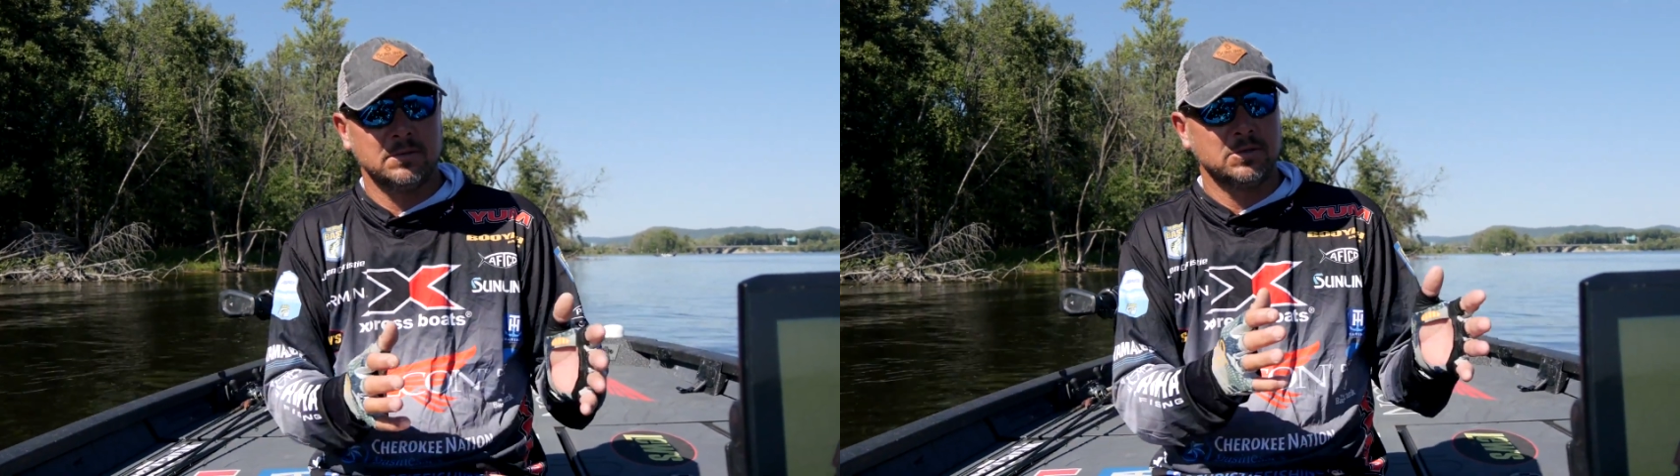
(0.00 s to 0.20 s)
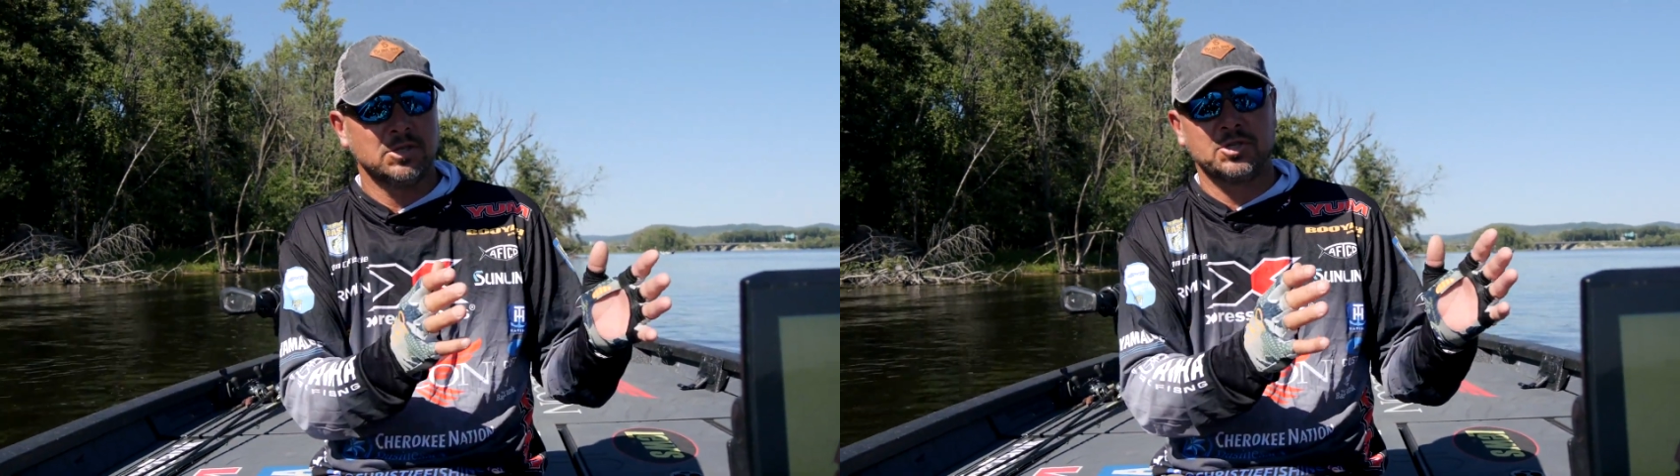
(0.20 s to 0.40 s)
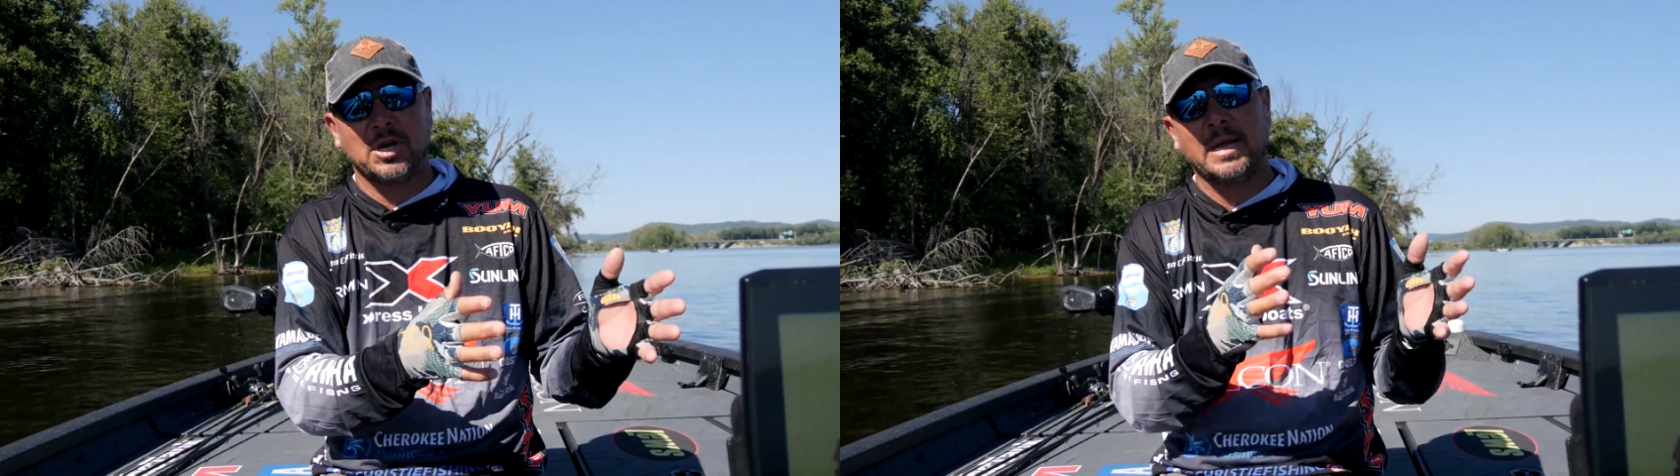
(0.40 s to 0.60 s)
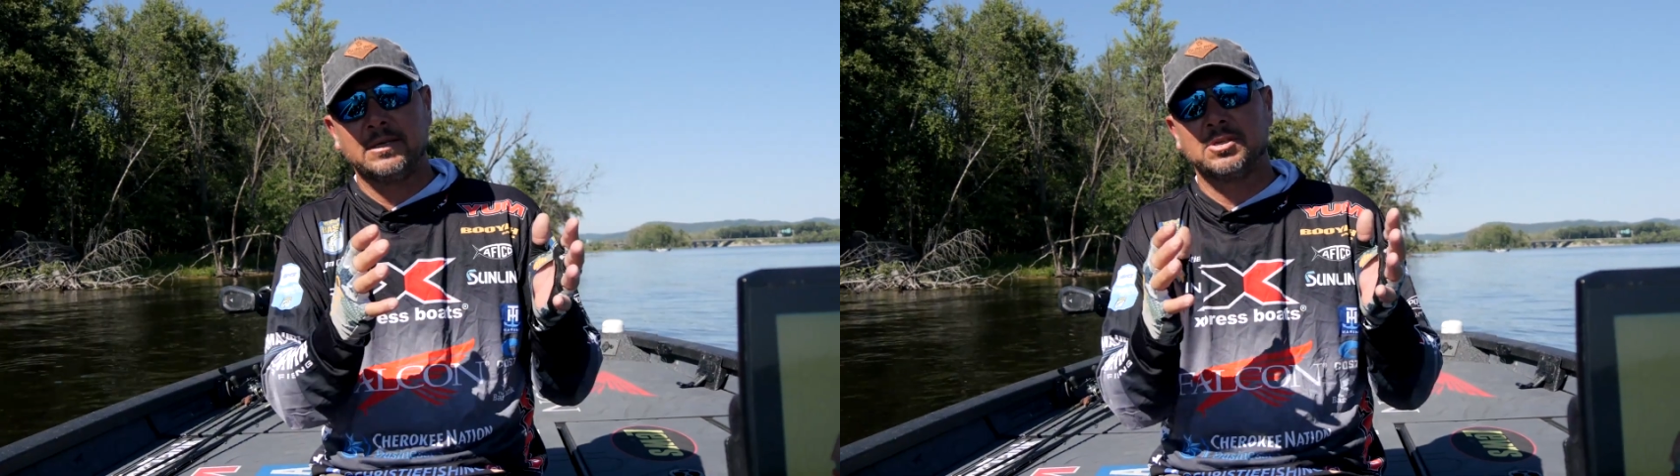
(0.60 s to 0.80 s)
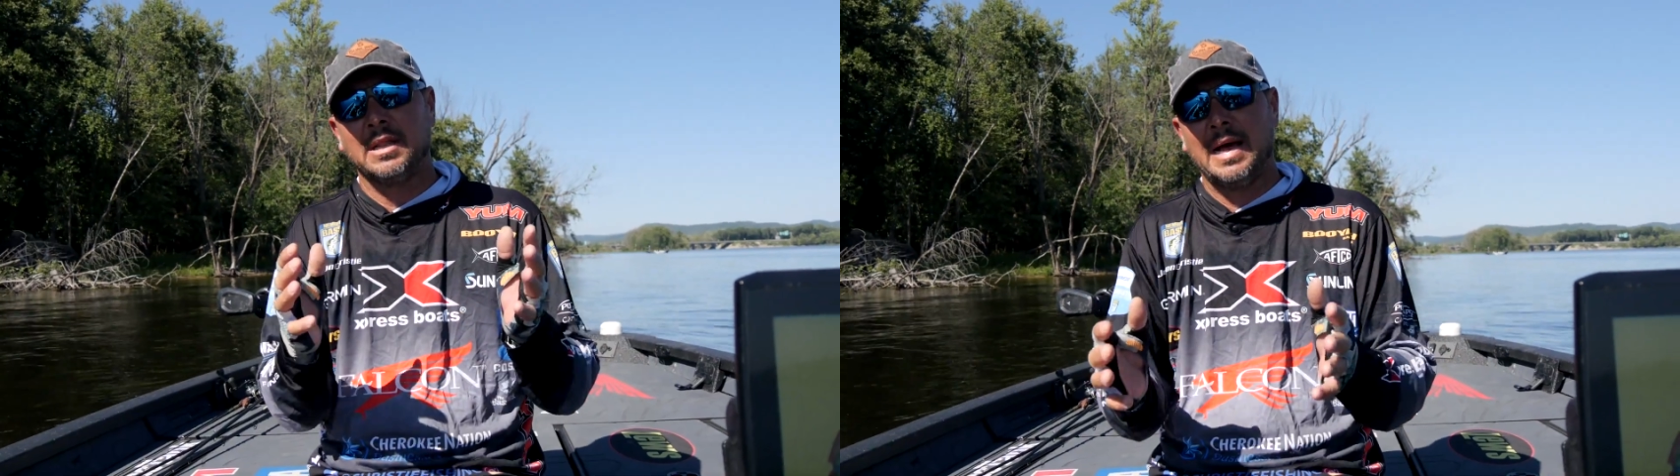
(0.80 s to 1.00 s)
just
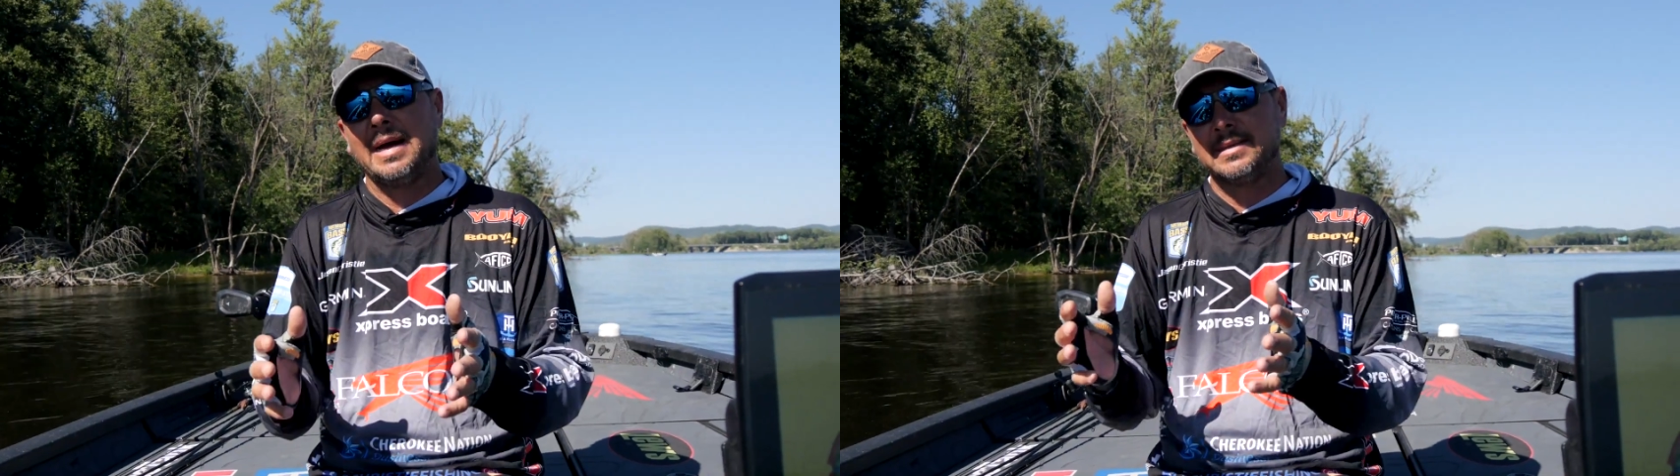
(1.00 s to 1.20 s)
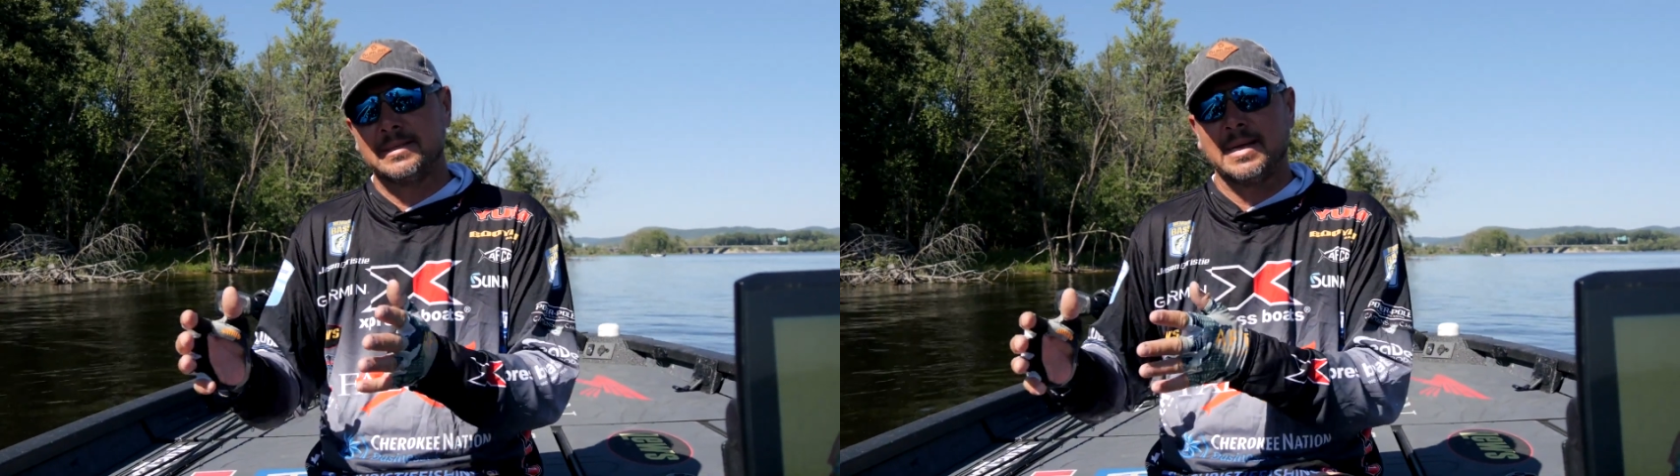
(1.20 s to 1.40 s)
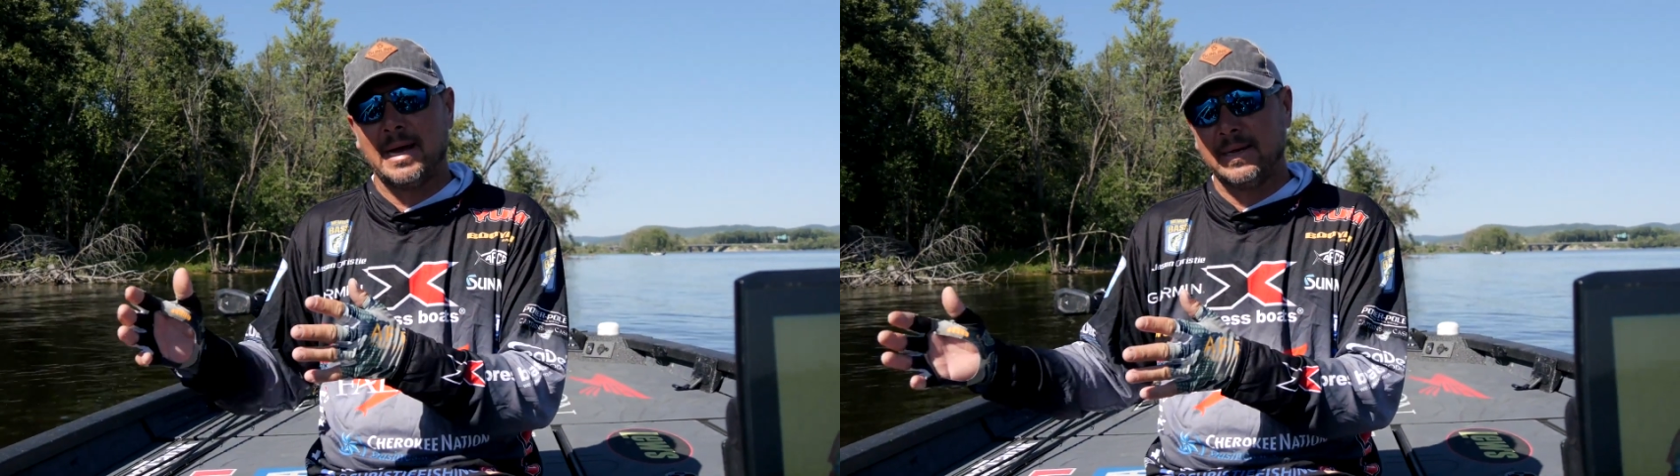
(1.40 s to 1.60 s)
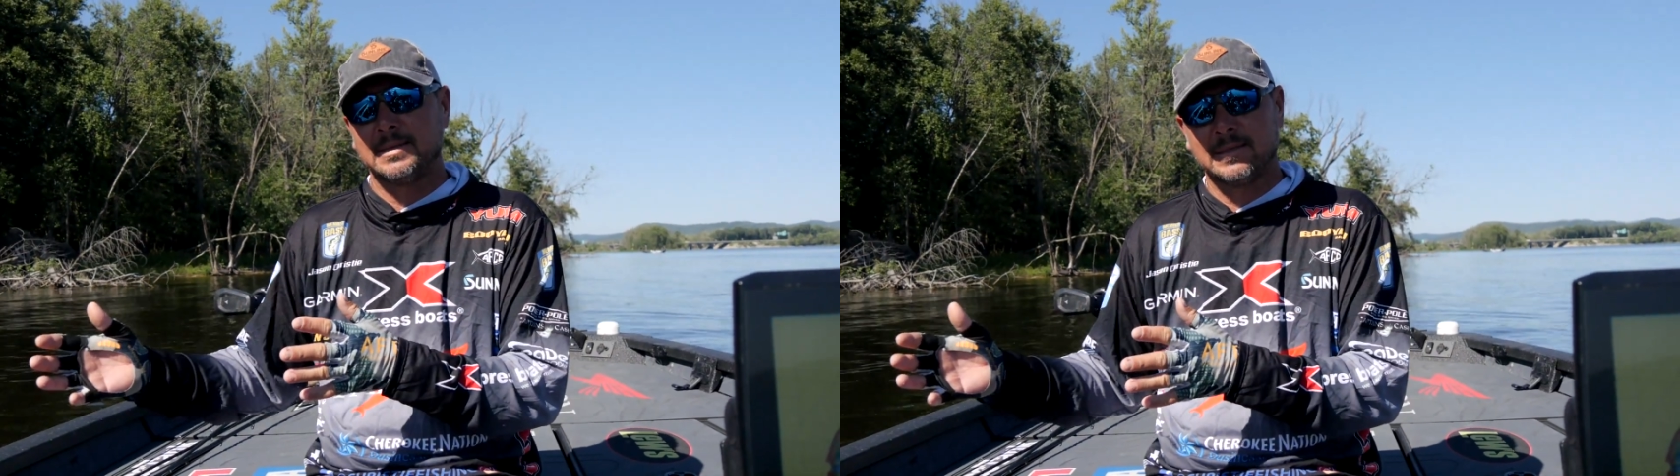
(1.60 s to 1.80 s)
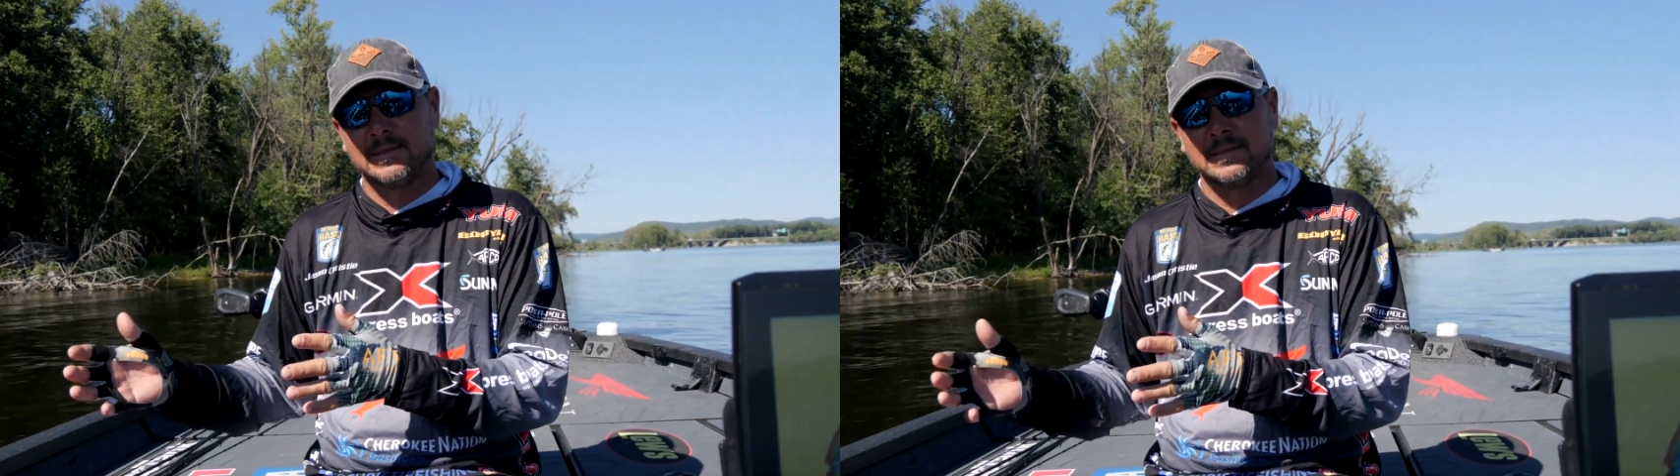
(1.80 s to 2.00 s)
change line
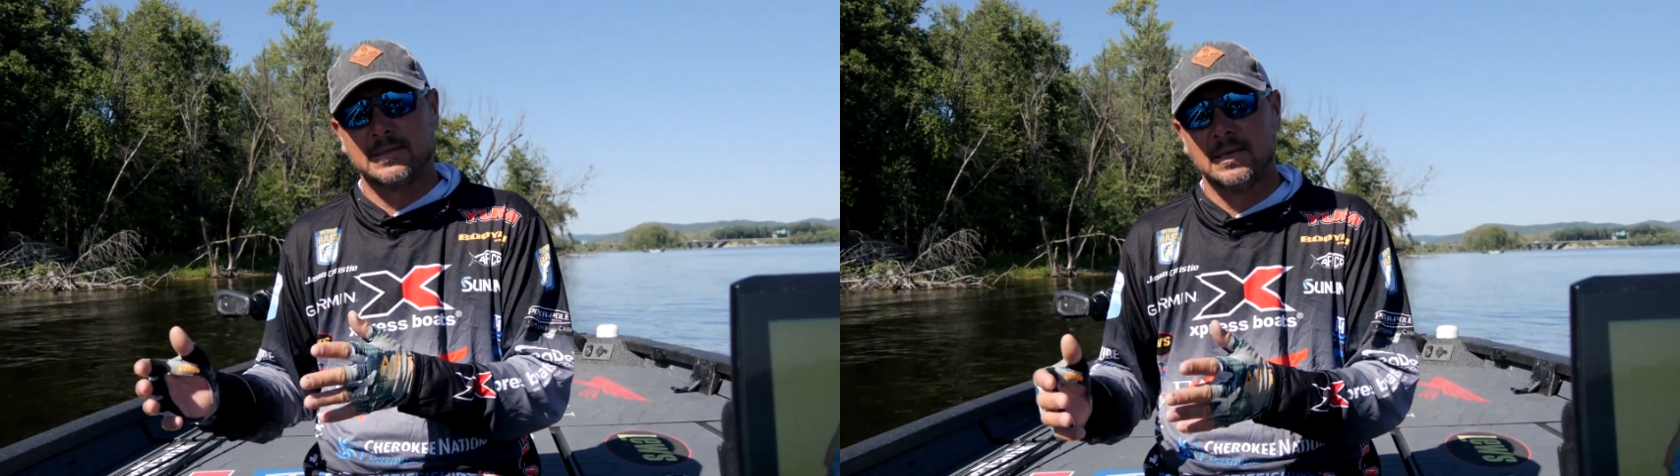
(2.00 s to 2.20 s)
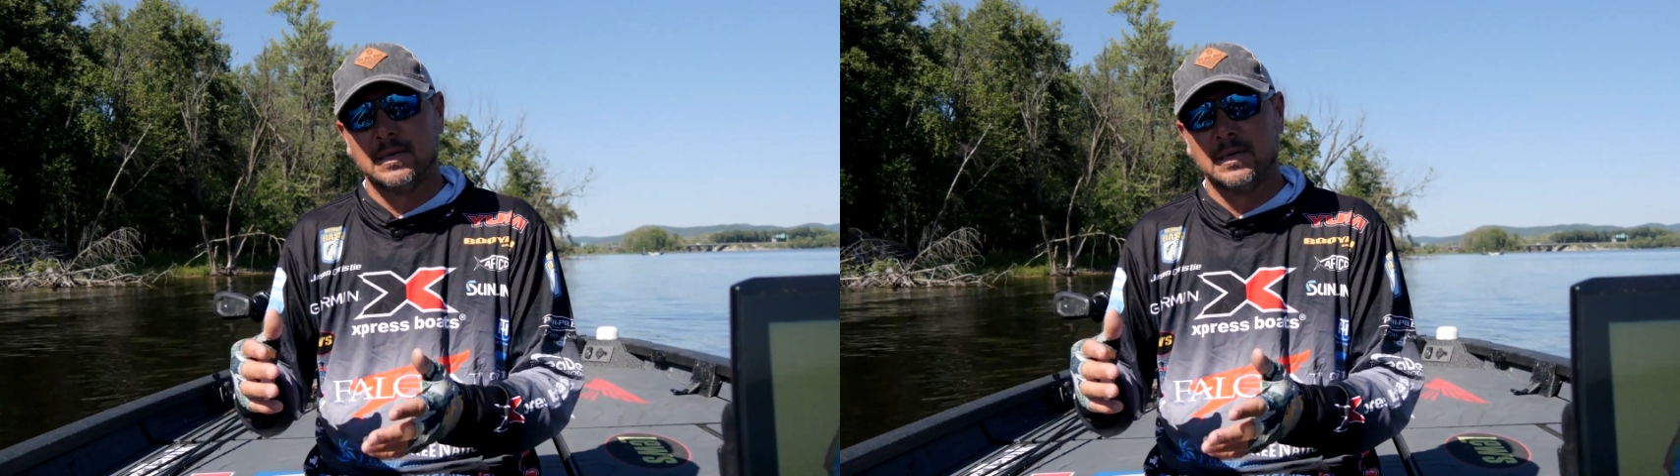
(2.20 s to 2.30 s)
sizes